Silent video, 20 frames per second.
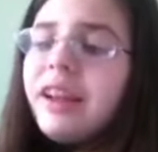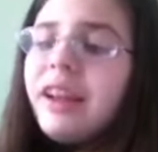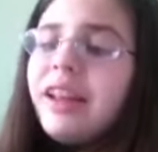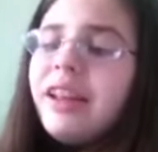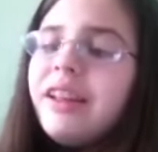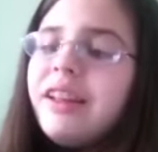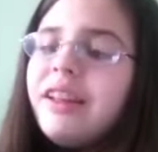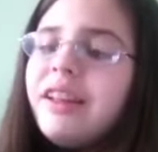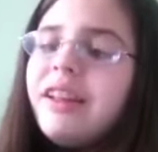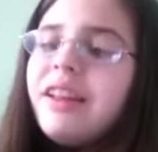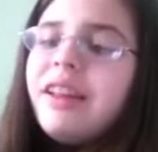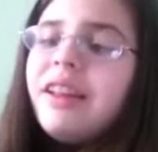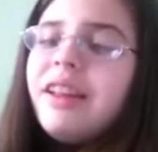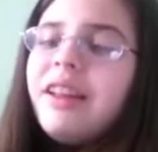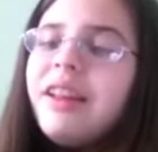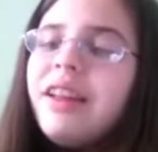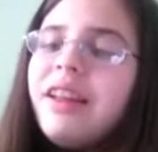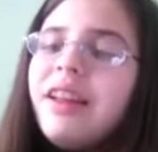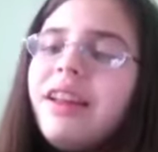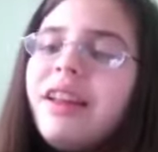and I,
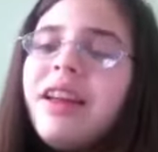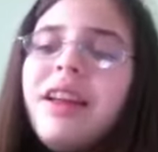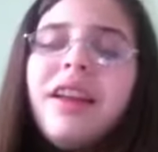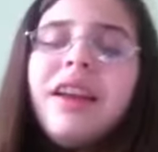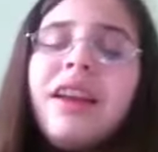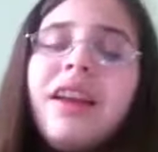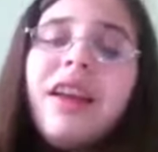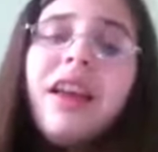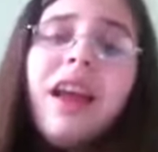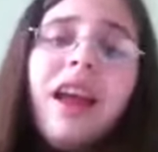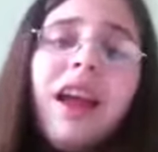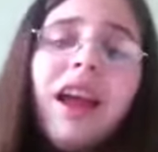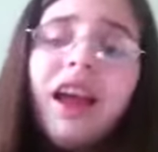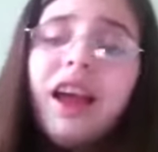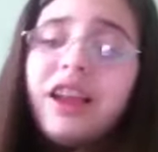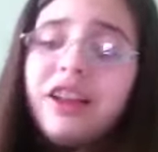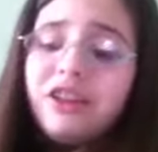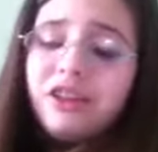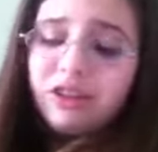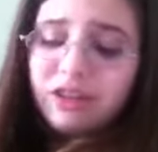
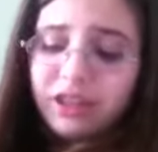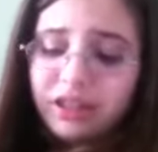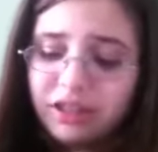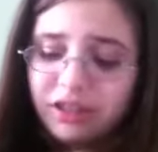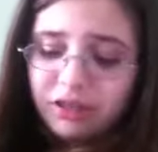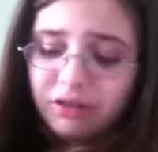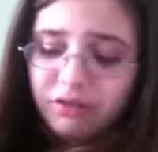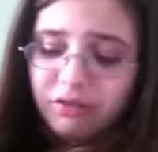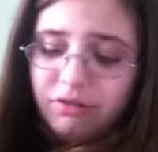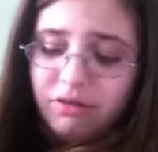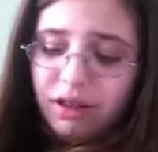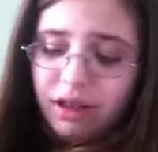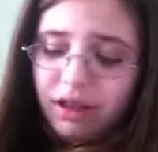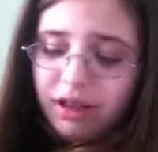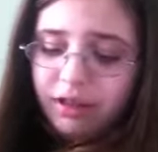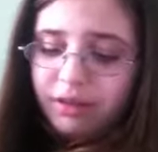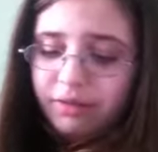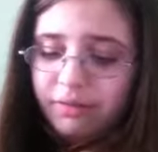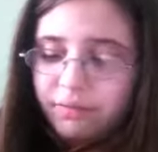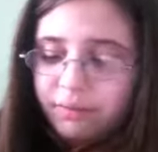I just like to do
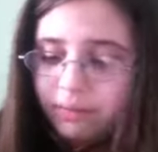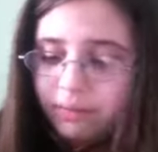that.